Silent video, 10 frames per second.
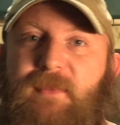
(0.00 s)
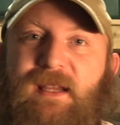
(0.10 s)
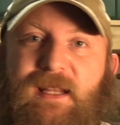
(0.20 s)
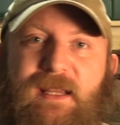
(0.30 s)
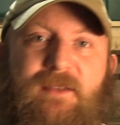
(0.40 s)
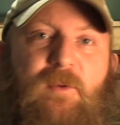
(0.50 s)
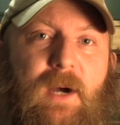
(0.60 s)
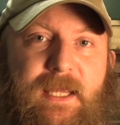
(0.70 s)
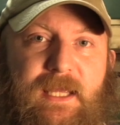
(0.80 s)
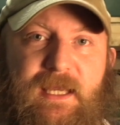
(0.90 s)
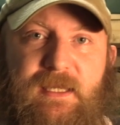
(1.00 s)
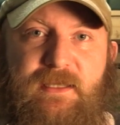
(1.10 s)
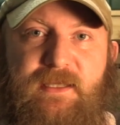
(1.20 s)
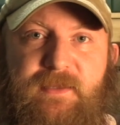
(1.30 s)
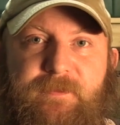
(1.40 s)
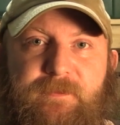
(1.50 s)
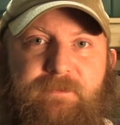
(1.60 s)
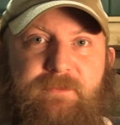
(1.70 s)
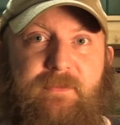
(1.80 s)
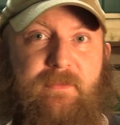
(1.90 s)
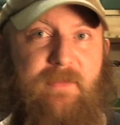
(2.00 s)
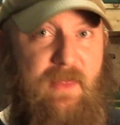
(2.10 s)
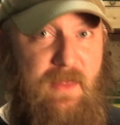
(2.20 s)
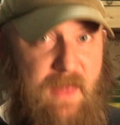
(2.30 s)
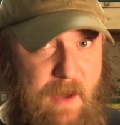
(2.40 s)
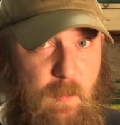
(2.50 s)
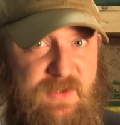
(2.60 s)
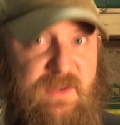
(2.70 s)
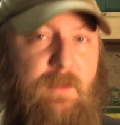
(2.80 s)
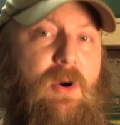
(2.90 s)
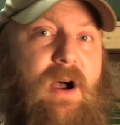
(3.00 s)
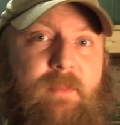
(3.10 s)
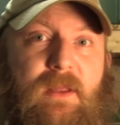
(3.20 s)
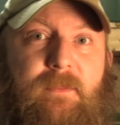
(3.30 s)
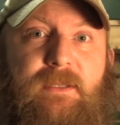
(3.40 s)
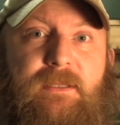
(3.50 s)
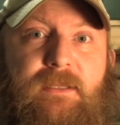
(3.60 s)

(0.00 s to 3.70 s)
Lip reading: and getting it to white kids. That was the problem.